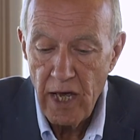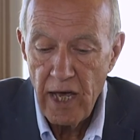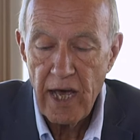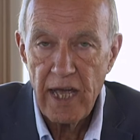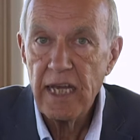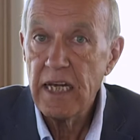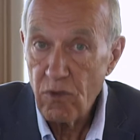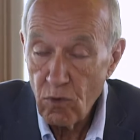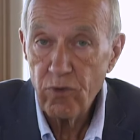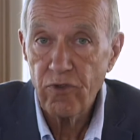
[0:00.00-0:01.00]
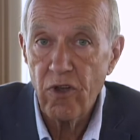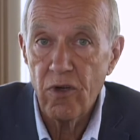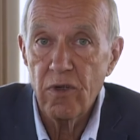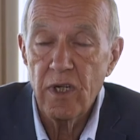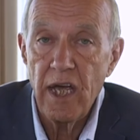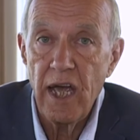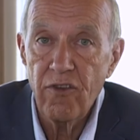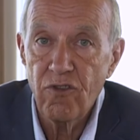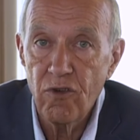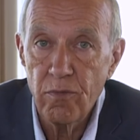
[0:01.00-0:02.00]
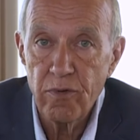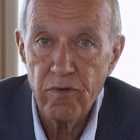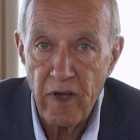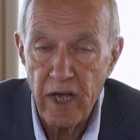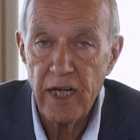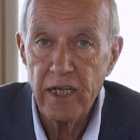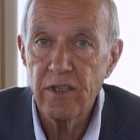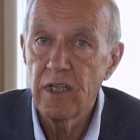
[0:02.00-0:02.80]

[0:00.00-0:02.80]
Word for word: Uh, it also has to provide